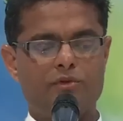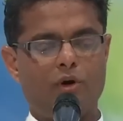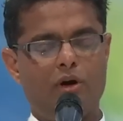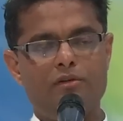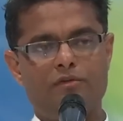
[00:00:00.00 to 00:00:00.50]

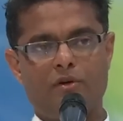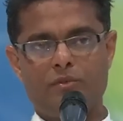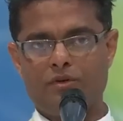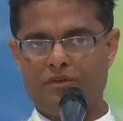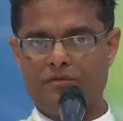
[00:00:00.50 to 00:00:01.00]
thorn from
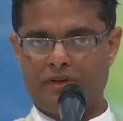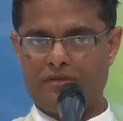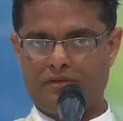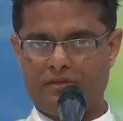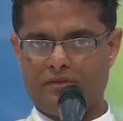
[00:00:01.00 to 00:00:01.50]

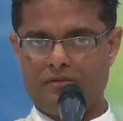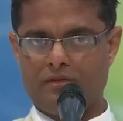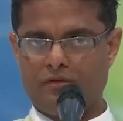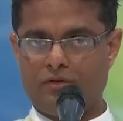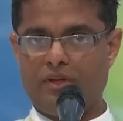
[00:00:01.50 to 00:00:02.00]
crucifix.
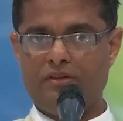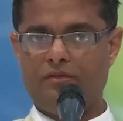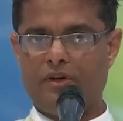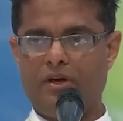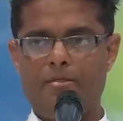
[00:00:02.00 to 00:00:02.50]
So that's
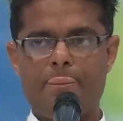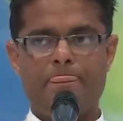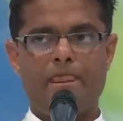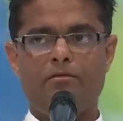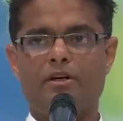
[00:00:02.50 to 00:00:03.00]
why
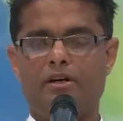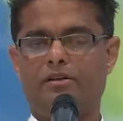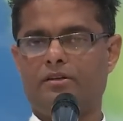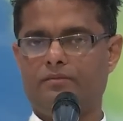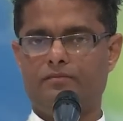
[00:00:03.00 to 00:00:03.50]
never
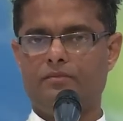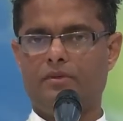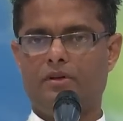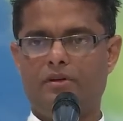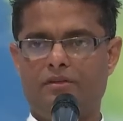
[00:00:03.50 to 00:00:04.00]
get
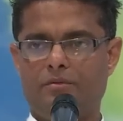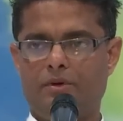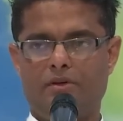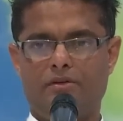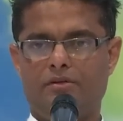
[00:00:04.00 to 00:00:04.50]

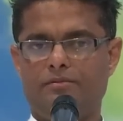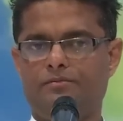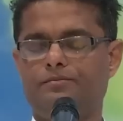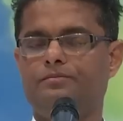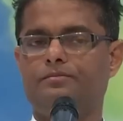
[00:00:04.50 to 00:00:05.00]
dismayed
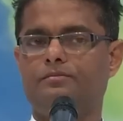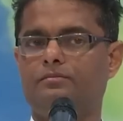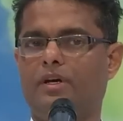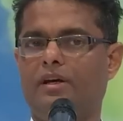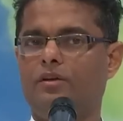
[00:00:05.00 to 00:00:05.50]

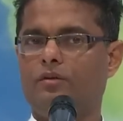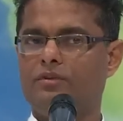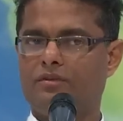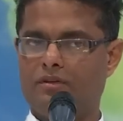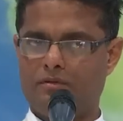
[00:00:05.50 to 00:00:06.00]
by any of
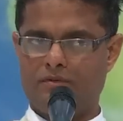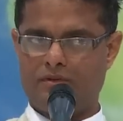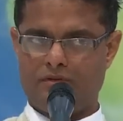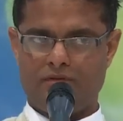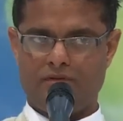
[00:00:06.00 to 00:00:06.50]
the
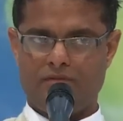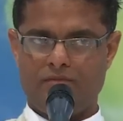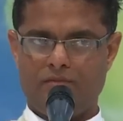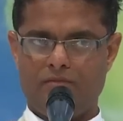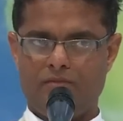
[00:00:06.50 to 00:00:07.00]
circumstance.
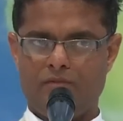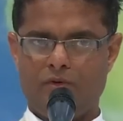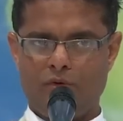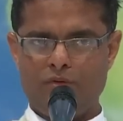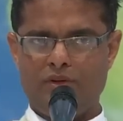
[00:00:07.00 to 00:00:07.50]

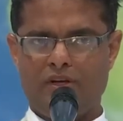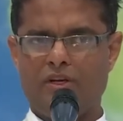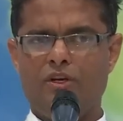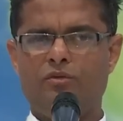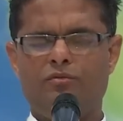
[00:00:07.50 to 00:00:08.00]
Know
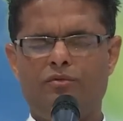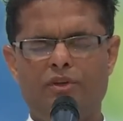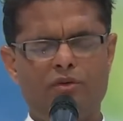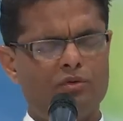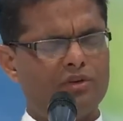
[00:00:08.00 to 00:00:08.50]
that,
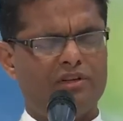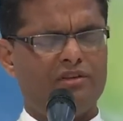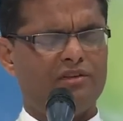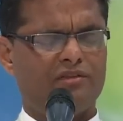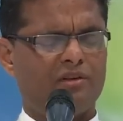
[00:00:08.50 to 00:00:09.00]
we know that
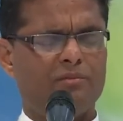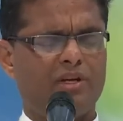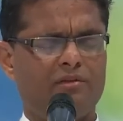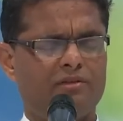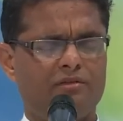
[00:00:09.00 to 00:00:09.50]
it is
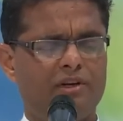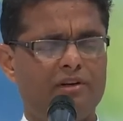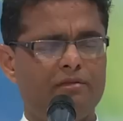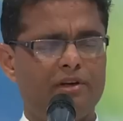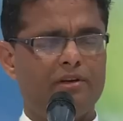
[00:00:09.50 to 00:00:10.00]
sometimes
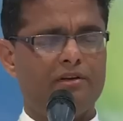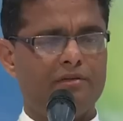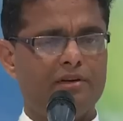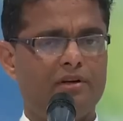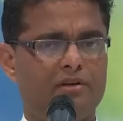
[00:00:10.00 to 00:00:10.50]
very, very
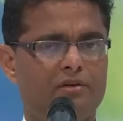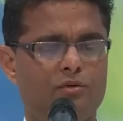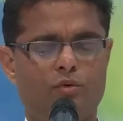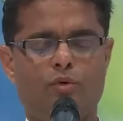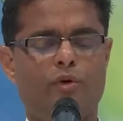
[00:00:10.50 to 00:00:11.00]
difficult
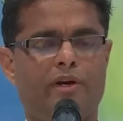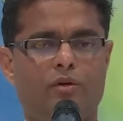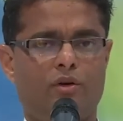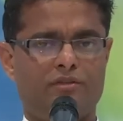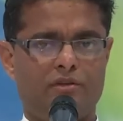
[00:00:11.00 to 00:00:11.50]
to go
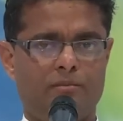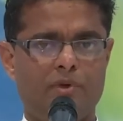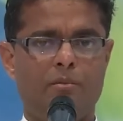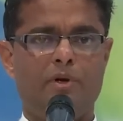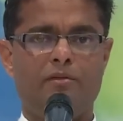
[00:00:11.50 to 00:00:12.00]
across them.
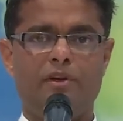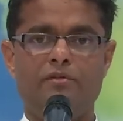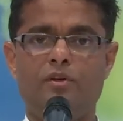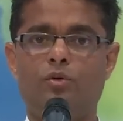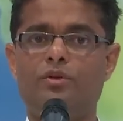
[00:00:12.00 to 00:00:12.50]
But when
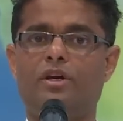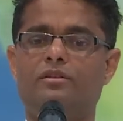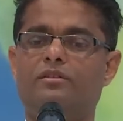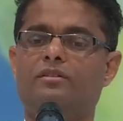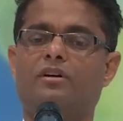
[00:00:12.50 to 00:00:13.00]
we know that
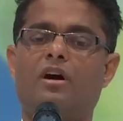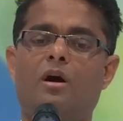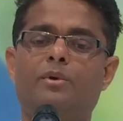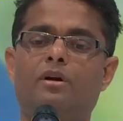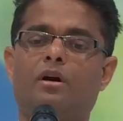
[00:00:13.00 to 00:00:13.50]
this is a
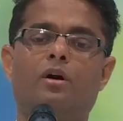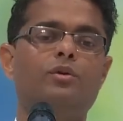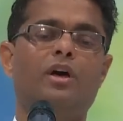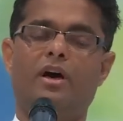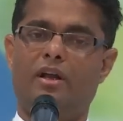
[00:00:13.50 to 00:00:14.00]
karmic
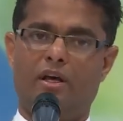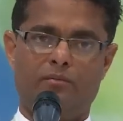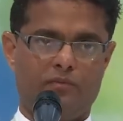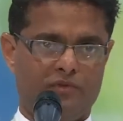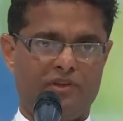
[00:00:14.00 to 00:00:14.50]
account and
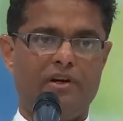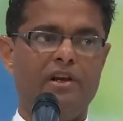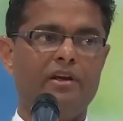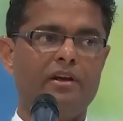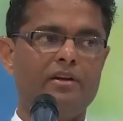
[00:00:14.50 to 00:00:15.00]
I'm
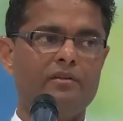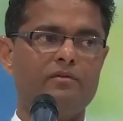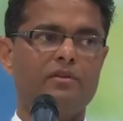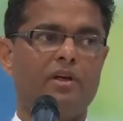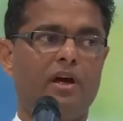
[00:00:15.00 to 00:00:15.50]
settling it,
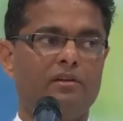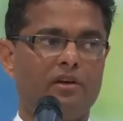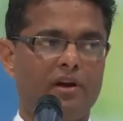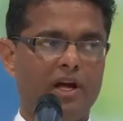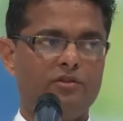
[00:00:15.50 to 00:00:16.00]
and
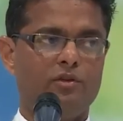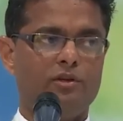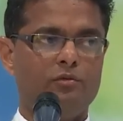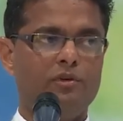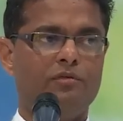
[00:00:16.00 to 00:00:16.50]
gradually
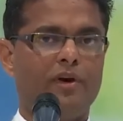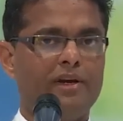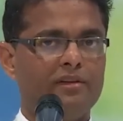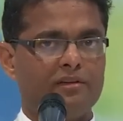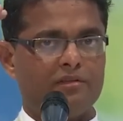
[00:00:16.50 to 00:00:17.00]
you will
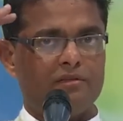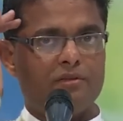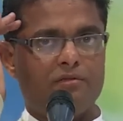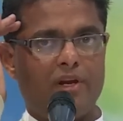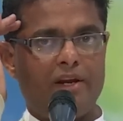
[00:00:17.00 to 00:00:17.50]
find that sense
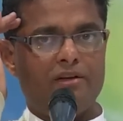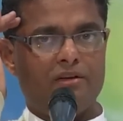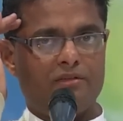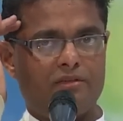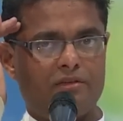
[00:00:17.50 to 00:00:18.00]
of
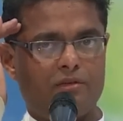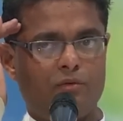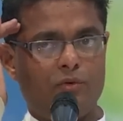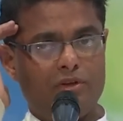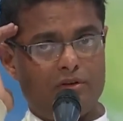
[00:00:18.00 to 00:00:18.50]
lightness
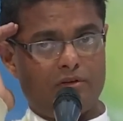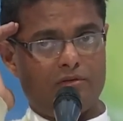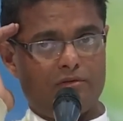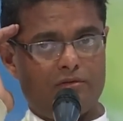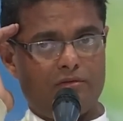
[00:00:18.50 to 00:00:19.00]
within,
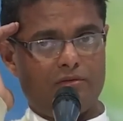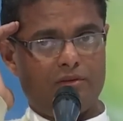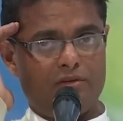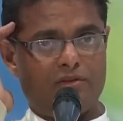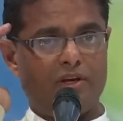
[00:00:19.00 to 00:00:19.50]

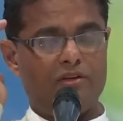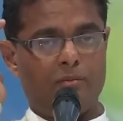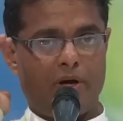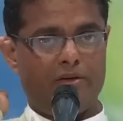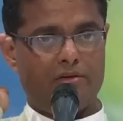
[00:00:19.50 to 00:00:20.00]
inside the
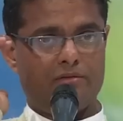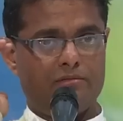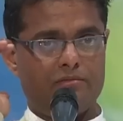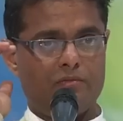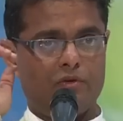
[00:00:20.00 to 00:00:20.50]
mind.
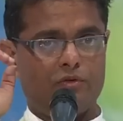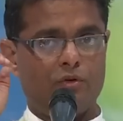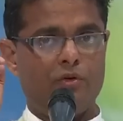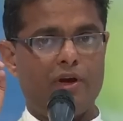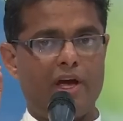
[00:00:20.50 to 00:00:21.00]

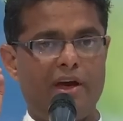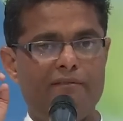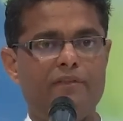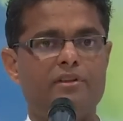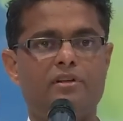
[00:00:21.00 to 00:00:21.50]
So
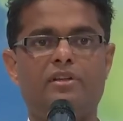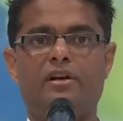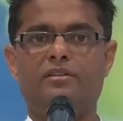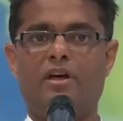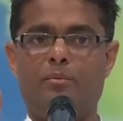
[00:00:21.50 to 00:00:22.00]
everything
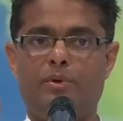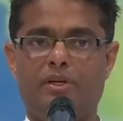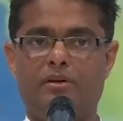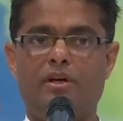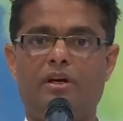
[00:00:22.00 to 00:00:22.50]
that is
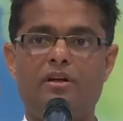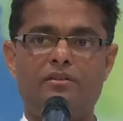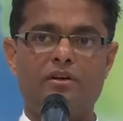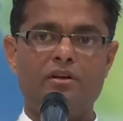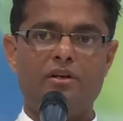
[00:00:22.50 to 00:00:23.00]
happening
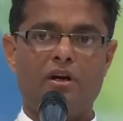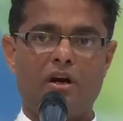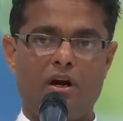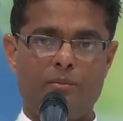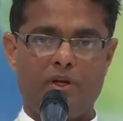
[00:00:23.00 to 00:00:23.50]
is a
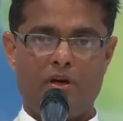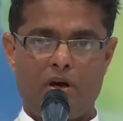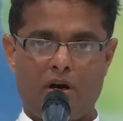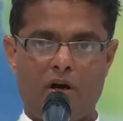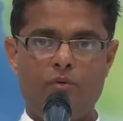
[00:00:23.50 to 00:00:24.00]
karmic
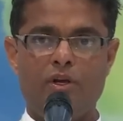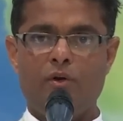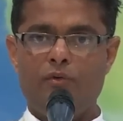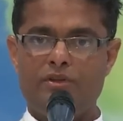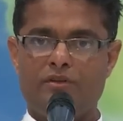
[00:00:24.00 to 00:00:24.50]
account
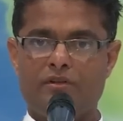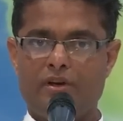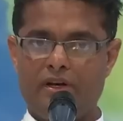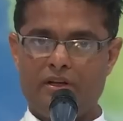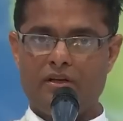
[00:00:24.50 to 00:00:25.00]
which is
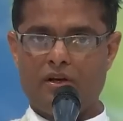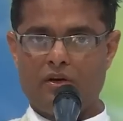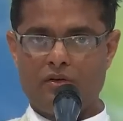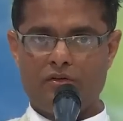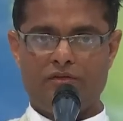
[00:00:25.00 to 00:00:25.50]
getting
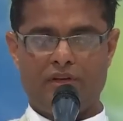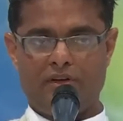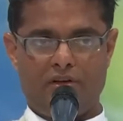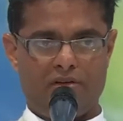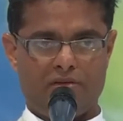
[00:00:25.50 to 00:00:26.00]

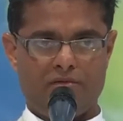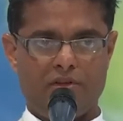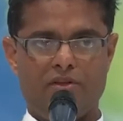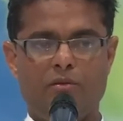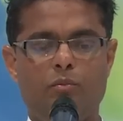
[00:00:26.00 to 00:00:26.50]
settled.
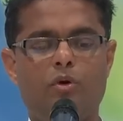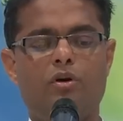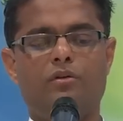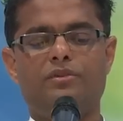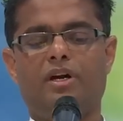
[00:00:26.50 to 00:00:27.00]
The book
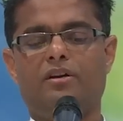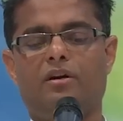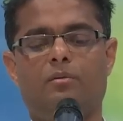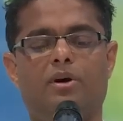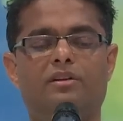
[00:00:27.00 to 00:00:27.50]
of that
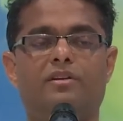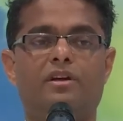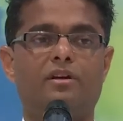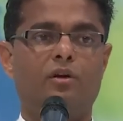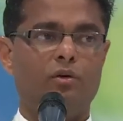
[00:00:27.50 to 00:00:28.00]
karma is
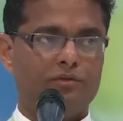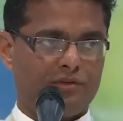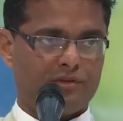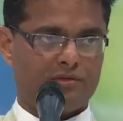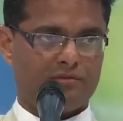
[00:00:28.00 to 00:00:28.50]
getting closed.